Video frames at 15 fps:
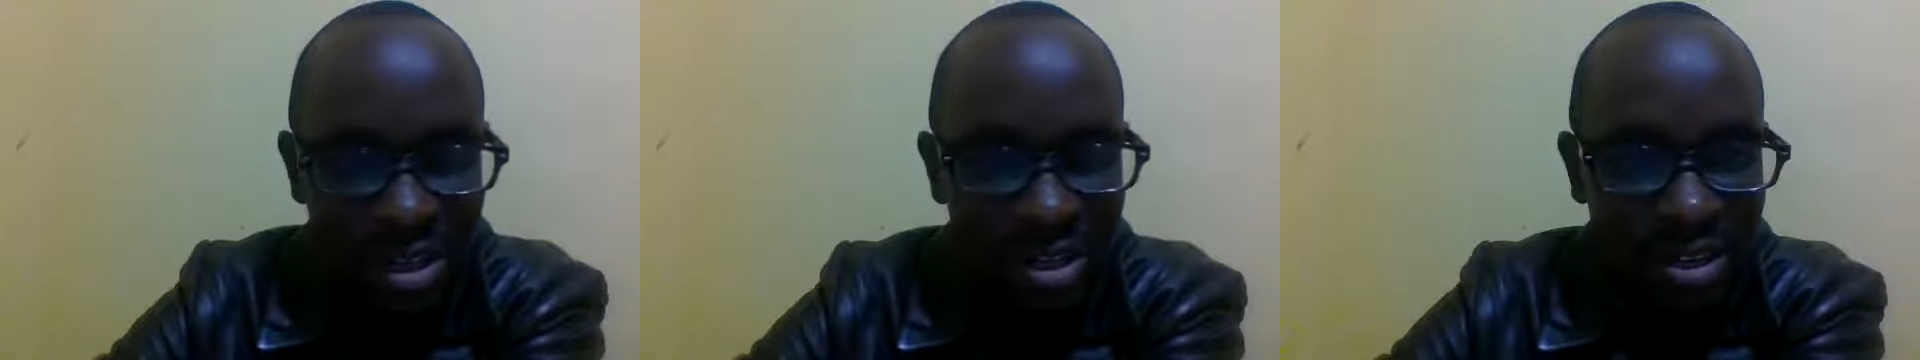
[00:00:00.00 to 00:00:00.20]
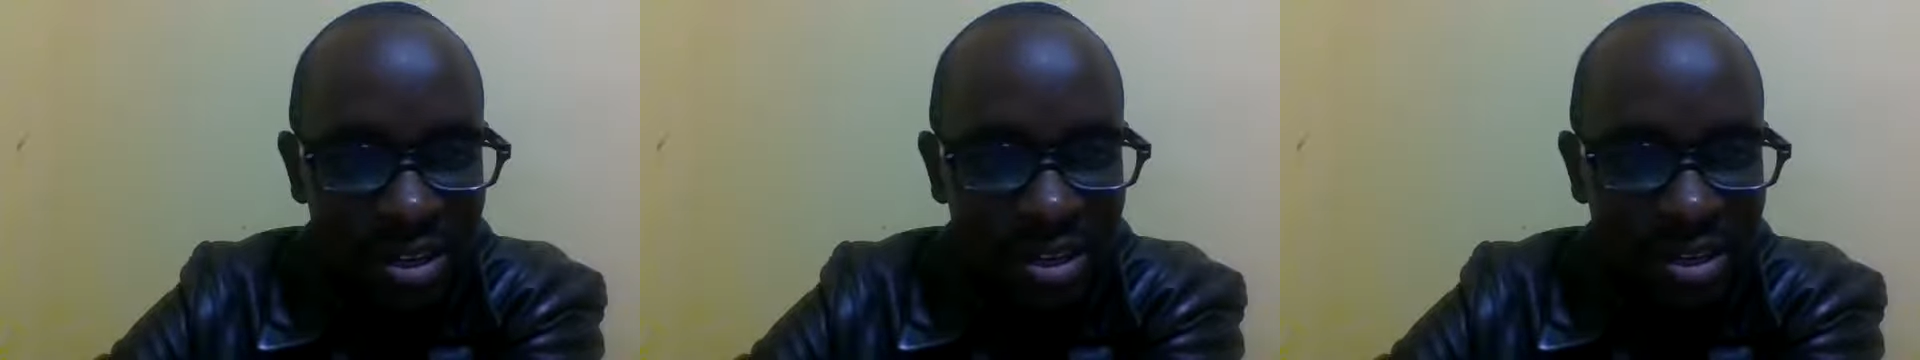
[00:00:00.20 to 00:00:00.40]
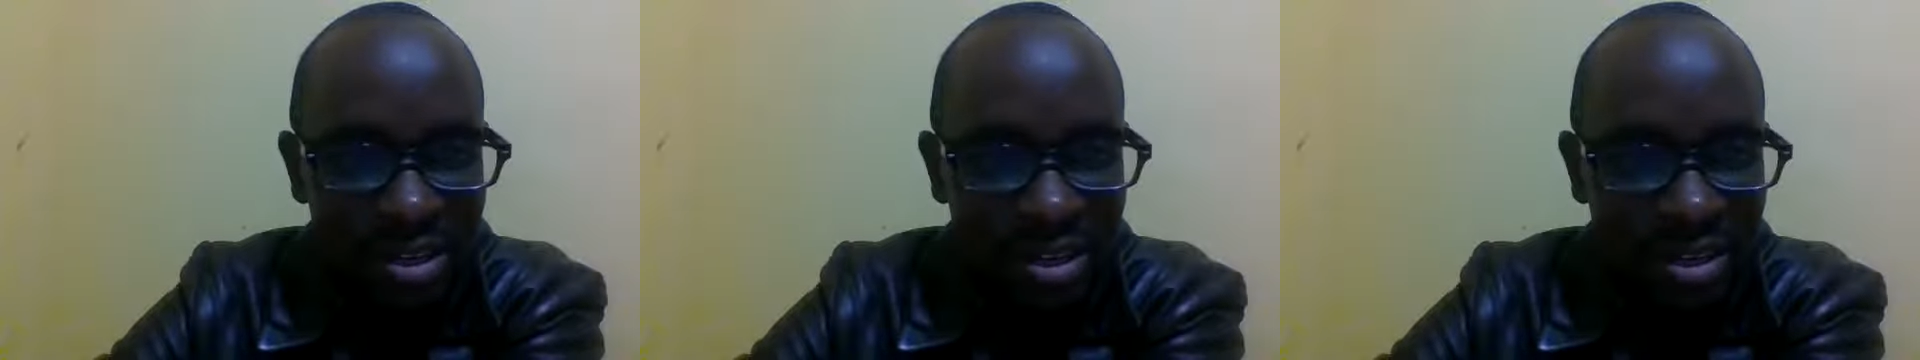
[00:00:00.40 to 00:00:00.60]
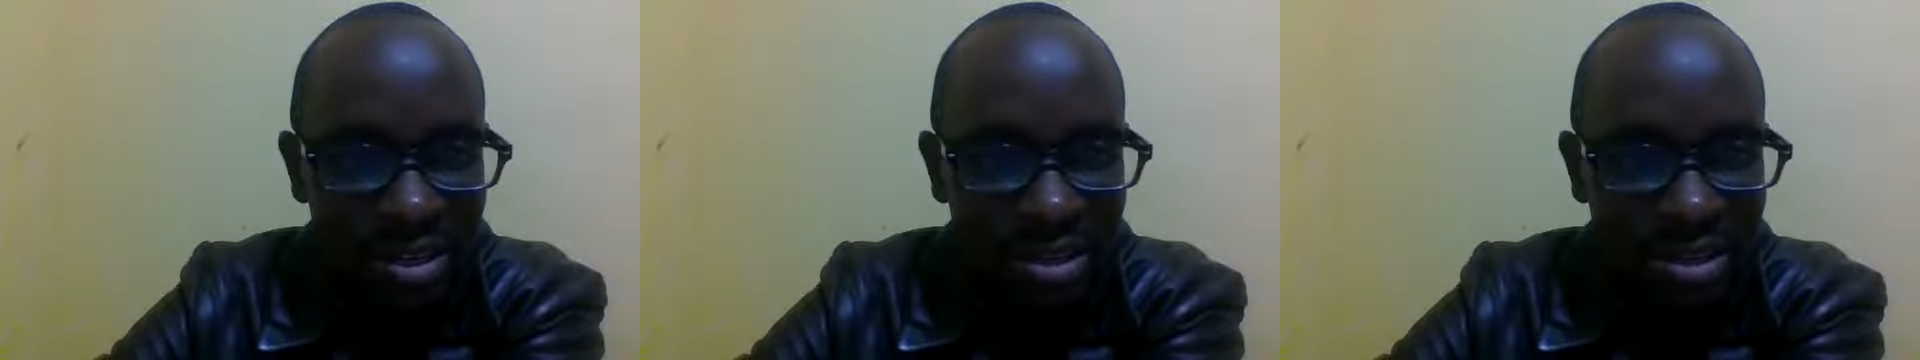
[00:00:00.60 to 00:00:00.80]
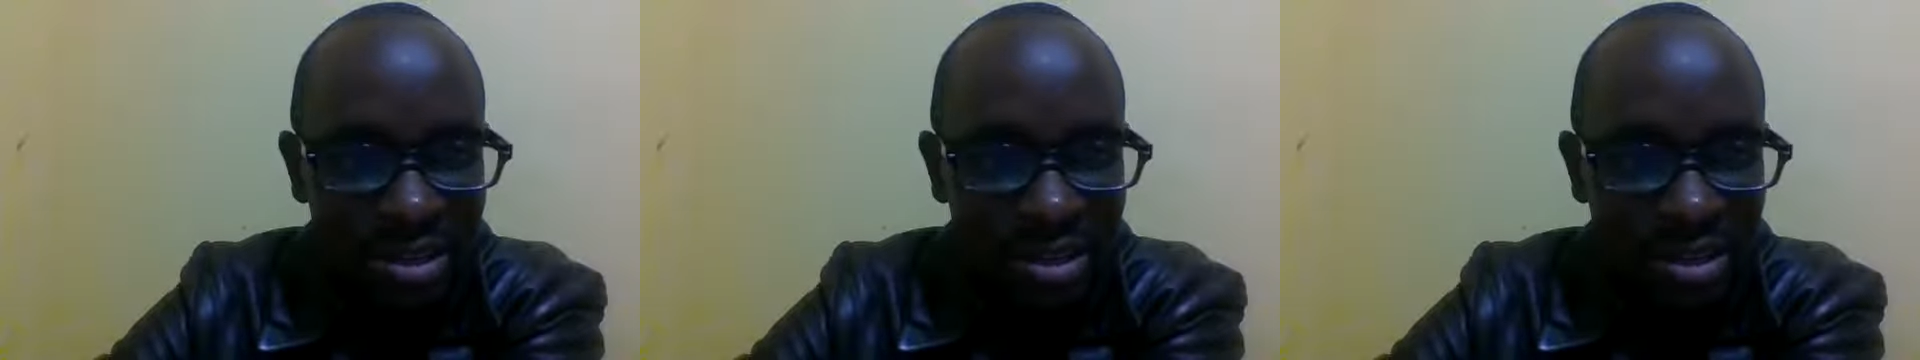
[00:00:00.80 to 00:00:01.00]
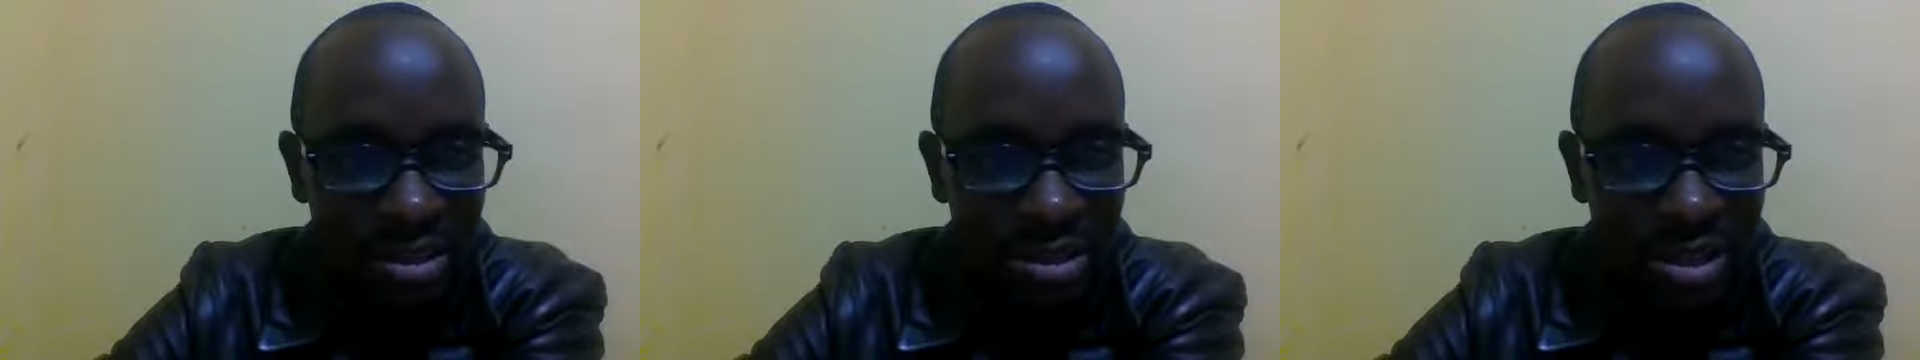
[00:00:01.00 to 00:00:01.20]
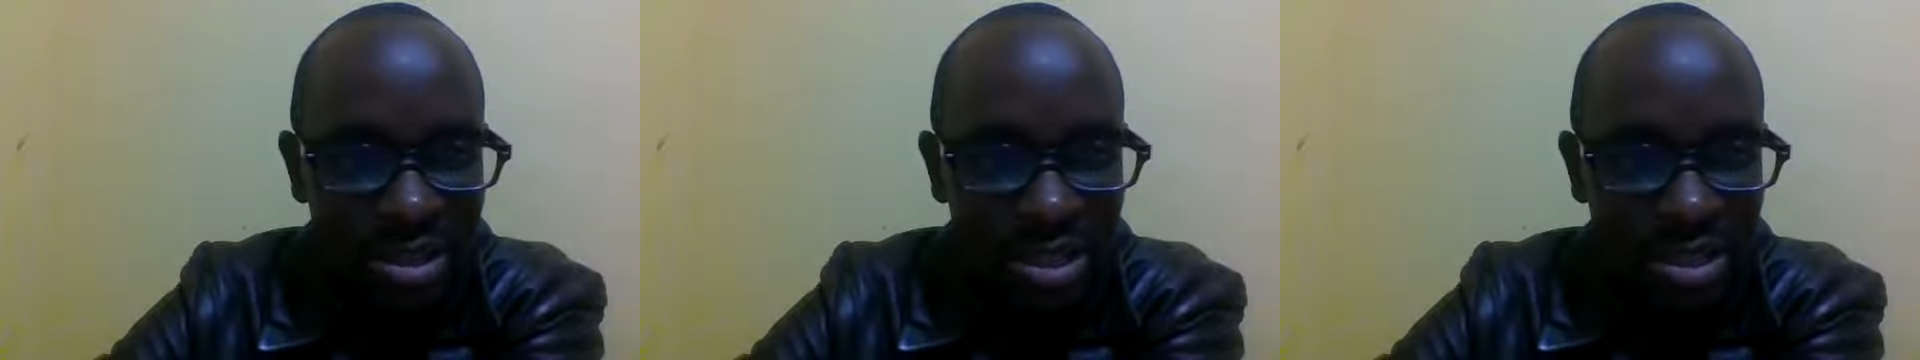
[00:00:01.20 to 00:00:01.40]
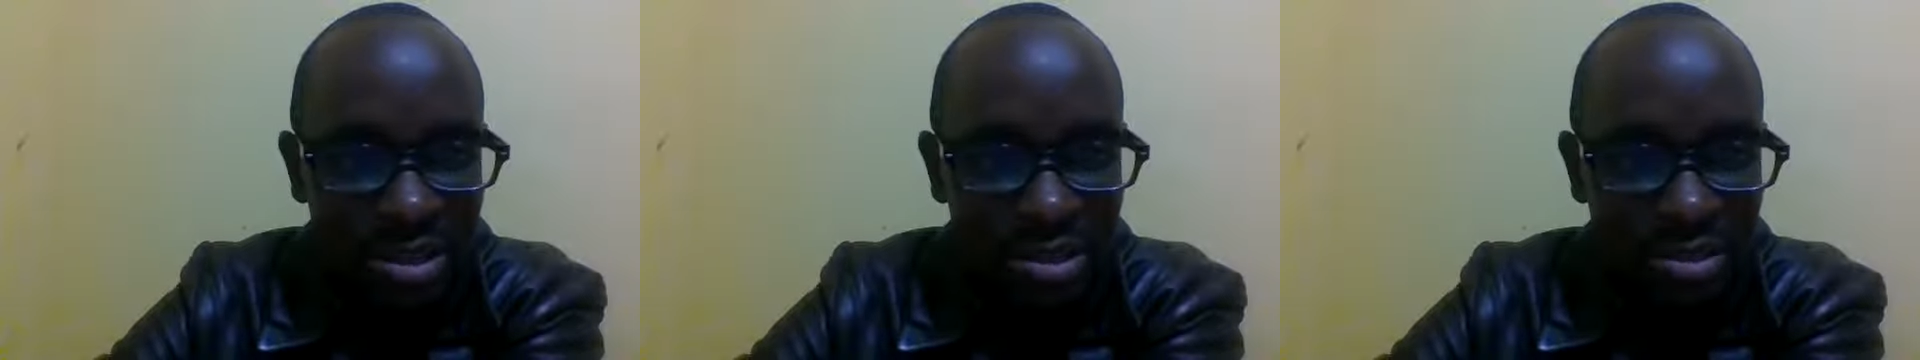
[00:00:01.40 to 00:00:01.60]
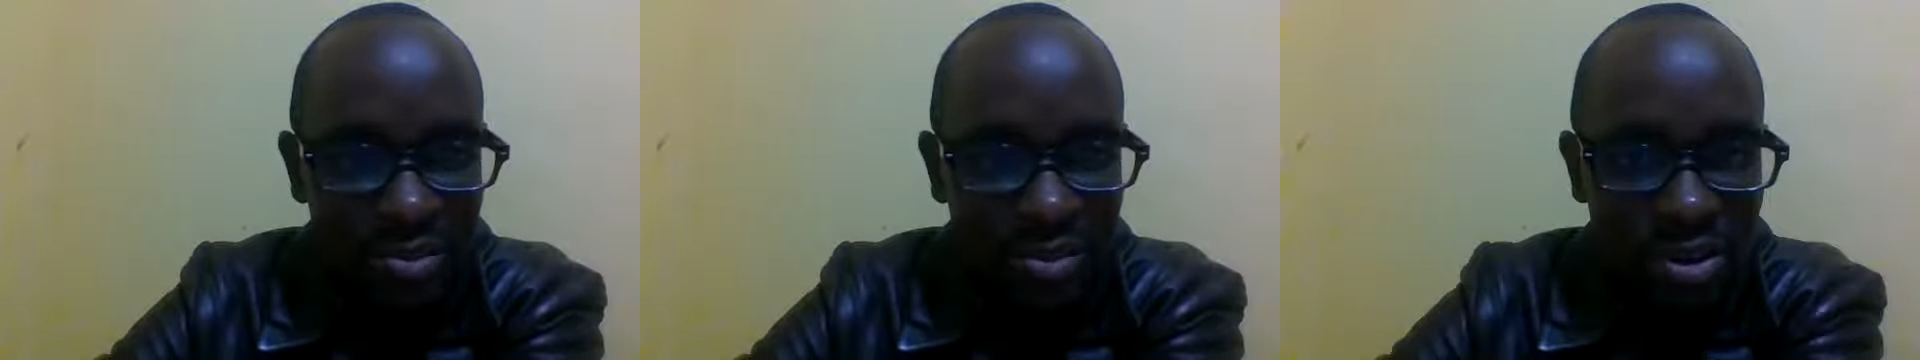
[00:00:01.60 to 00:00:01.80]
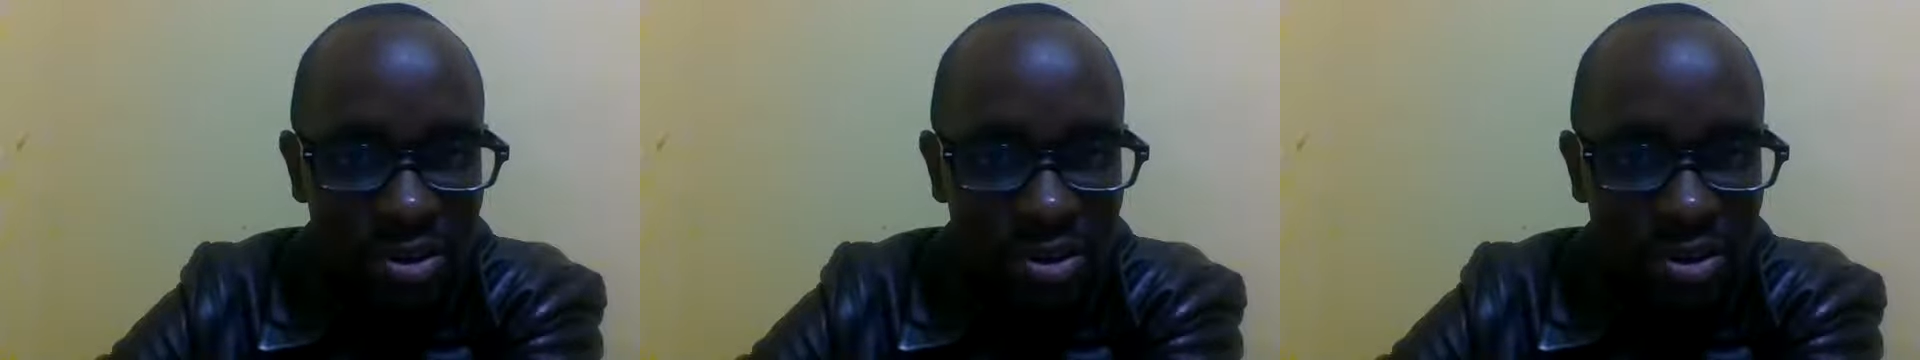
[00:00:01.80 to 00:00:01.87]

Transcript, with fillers: and to start us off,